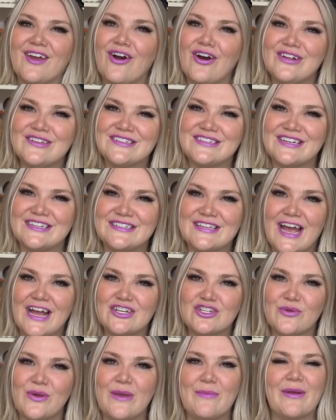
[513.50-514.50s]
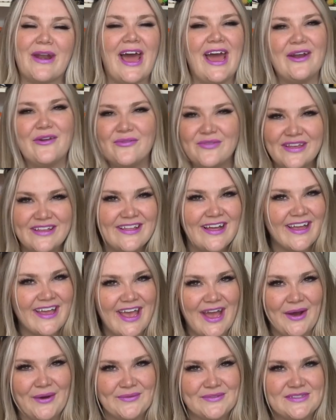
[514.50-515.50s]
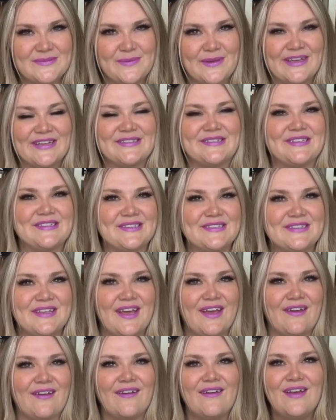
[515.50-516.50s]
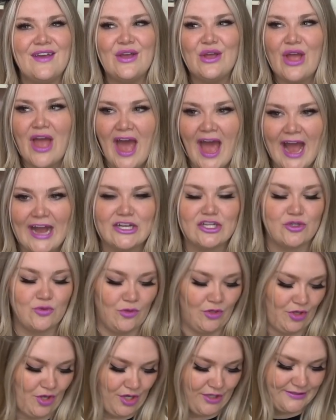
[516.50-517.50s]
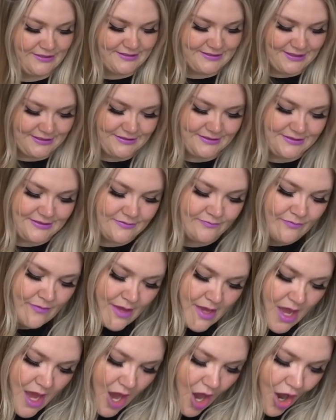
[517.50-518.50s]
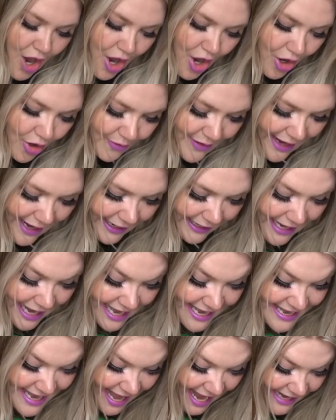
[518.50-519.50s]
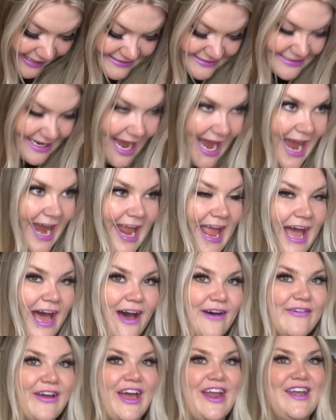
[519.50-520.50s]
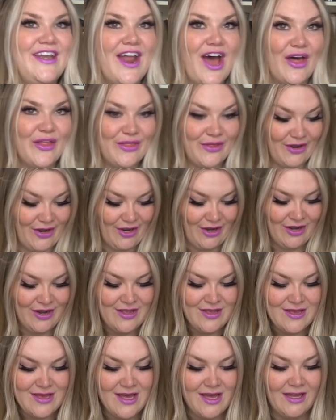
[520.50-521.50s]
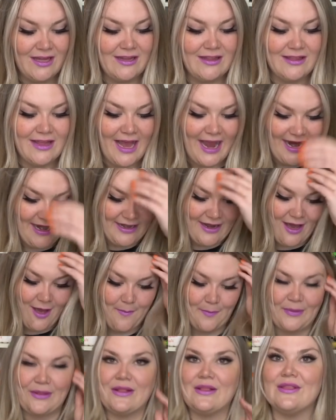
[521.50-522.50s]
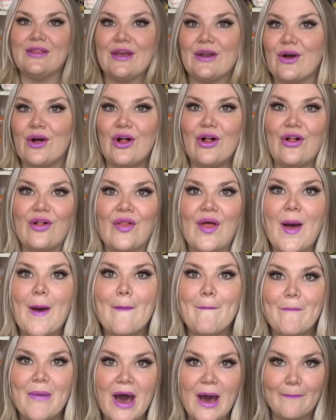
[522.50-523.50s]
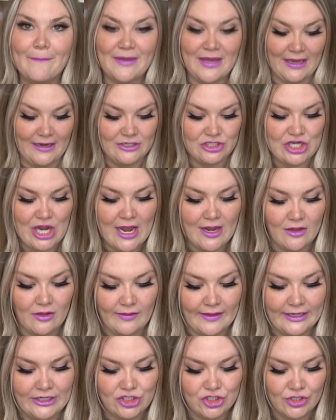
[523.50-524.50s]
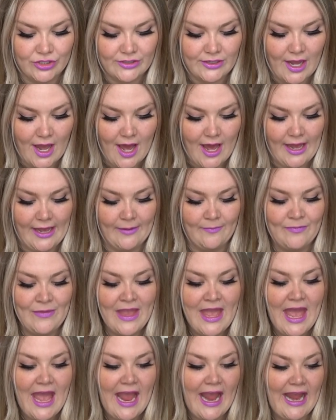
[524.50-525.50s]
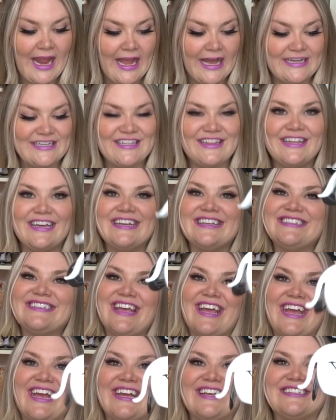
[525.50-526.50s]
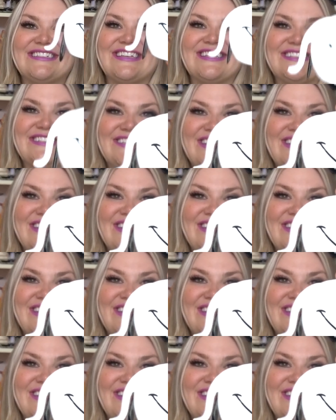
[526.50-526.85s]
Constance Hatchaway, but I don't think that counts because this is like actual Constance. Okay, next I have another light up little pumpkin jack-o'-lantern guy and this is